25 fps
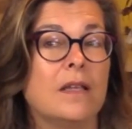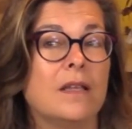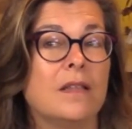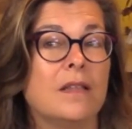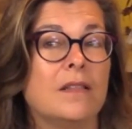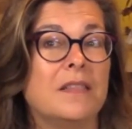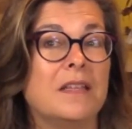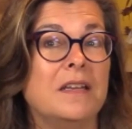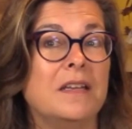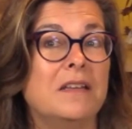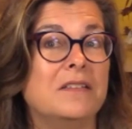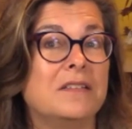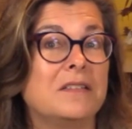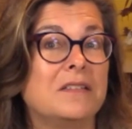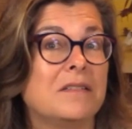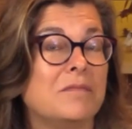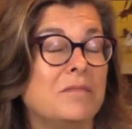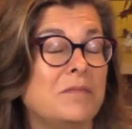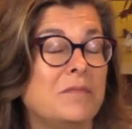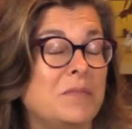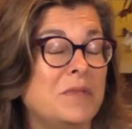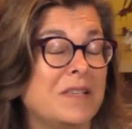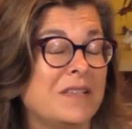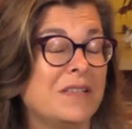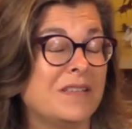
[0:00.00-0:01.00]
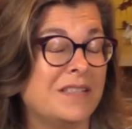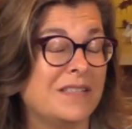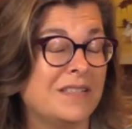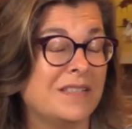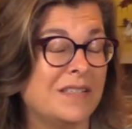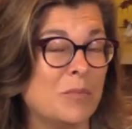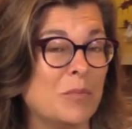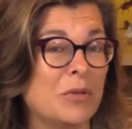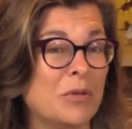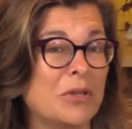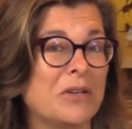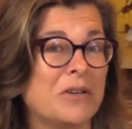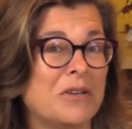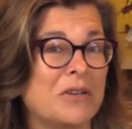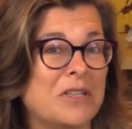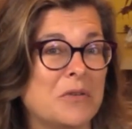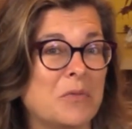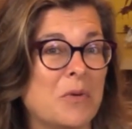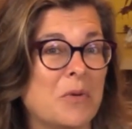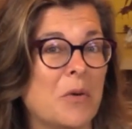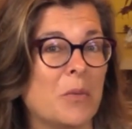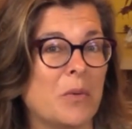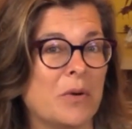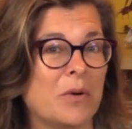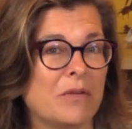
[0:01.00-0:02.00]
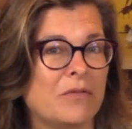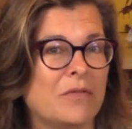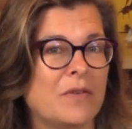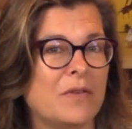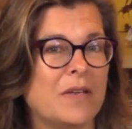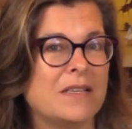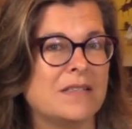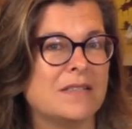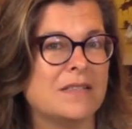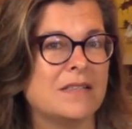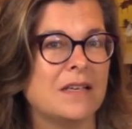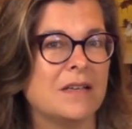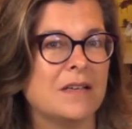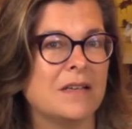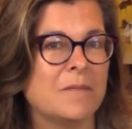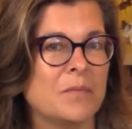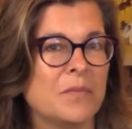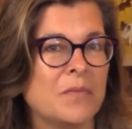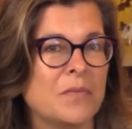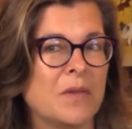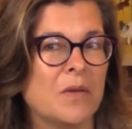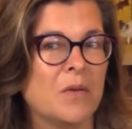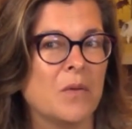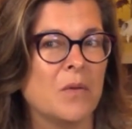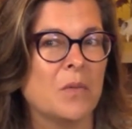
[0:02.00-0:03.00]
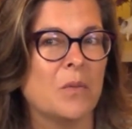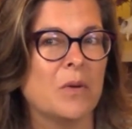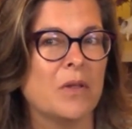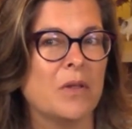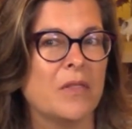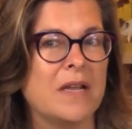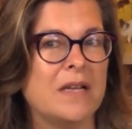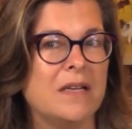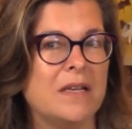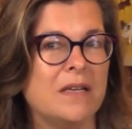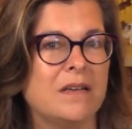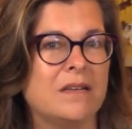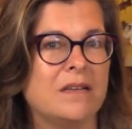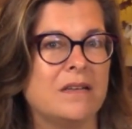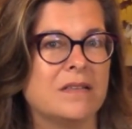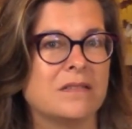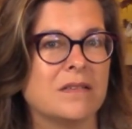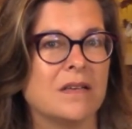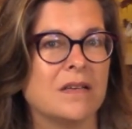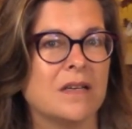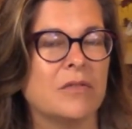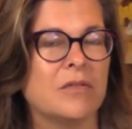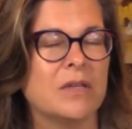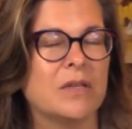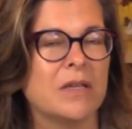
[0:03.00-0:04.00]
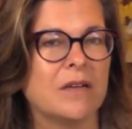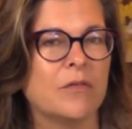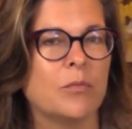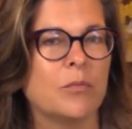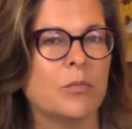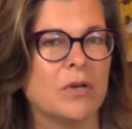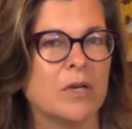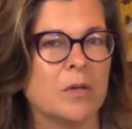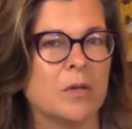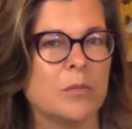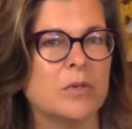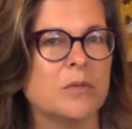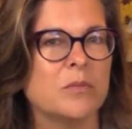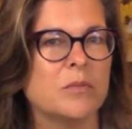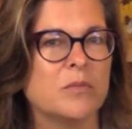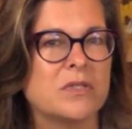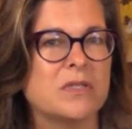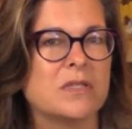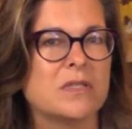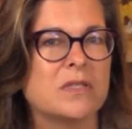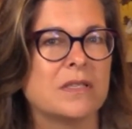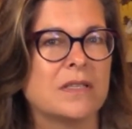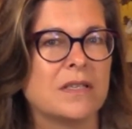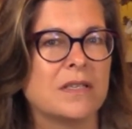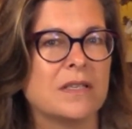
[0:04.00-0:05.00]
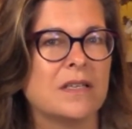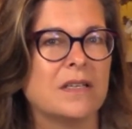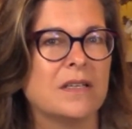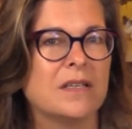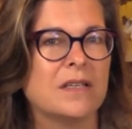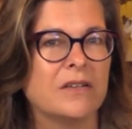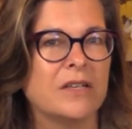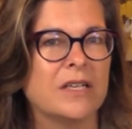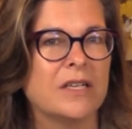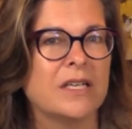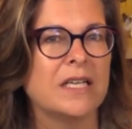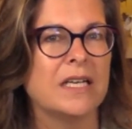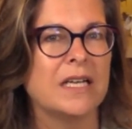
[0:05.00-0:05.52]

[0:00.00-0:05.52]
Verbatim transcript: that is similar to what we're facing? Well, they needed to solve a lot of problems. Right?